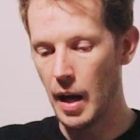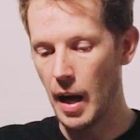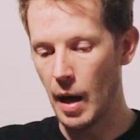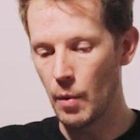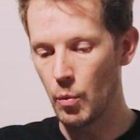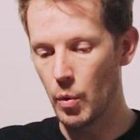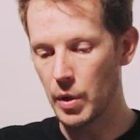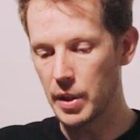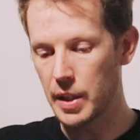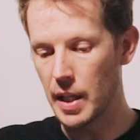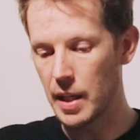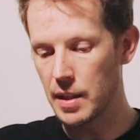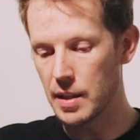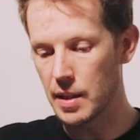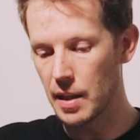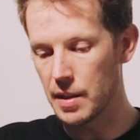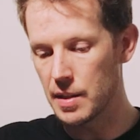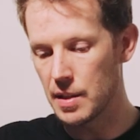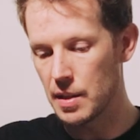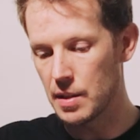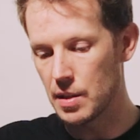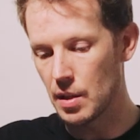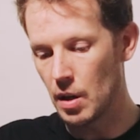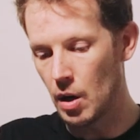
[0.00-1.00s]
And what that
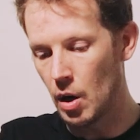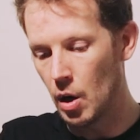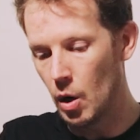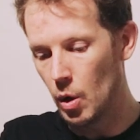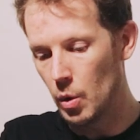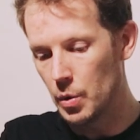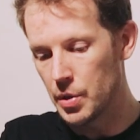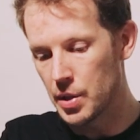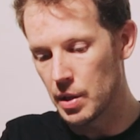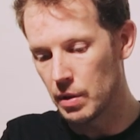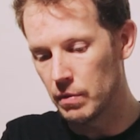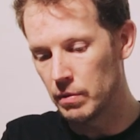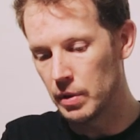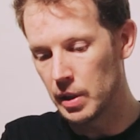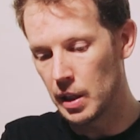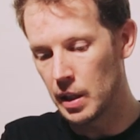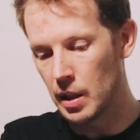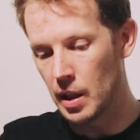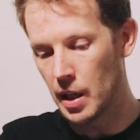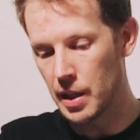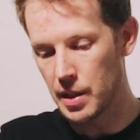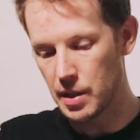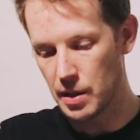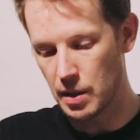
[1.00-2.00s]
does is it holds it really
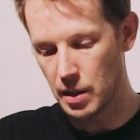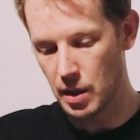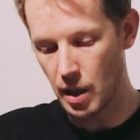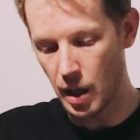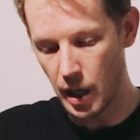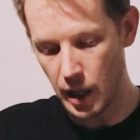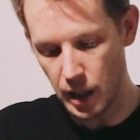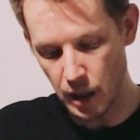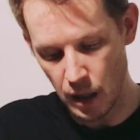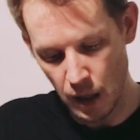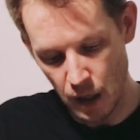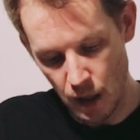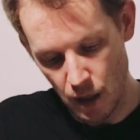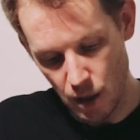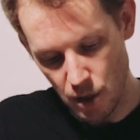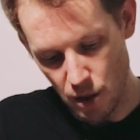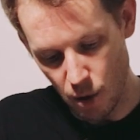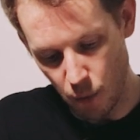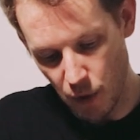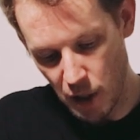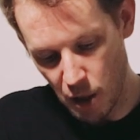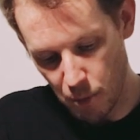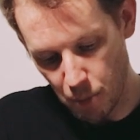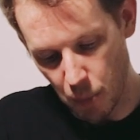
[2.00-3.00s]
nice and tight.
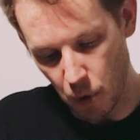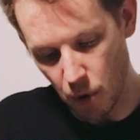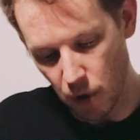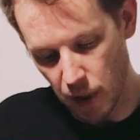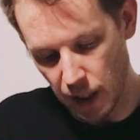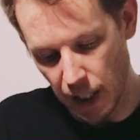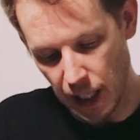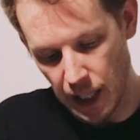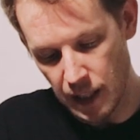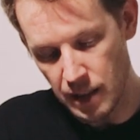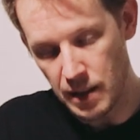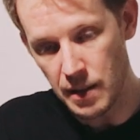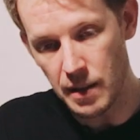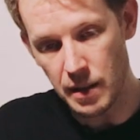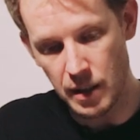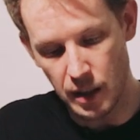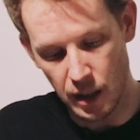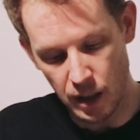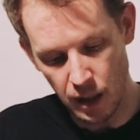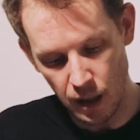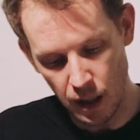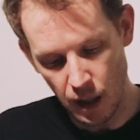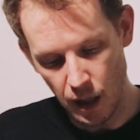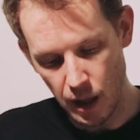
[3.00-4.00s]
So when you pull against
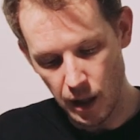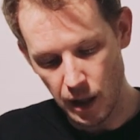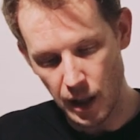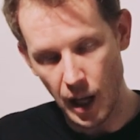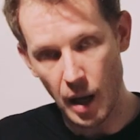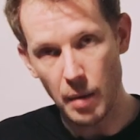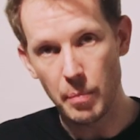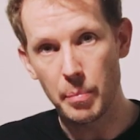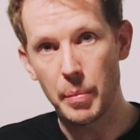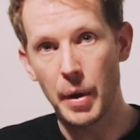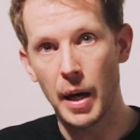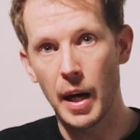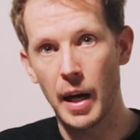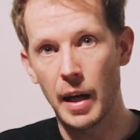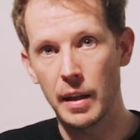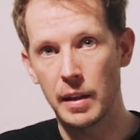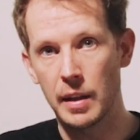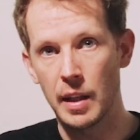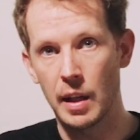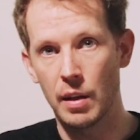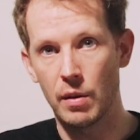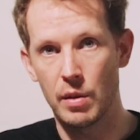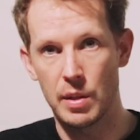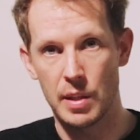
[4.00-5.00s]
it, that part
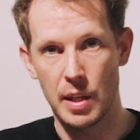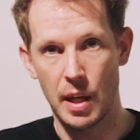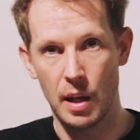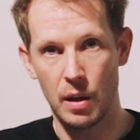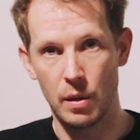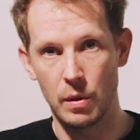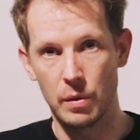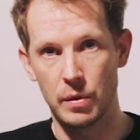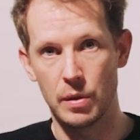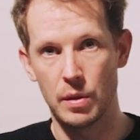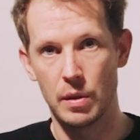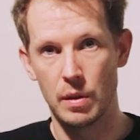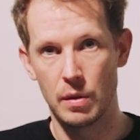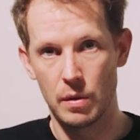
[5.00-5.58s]
there is held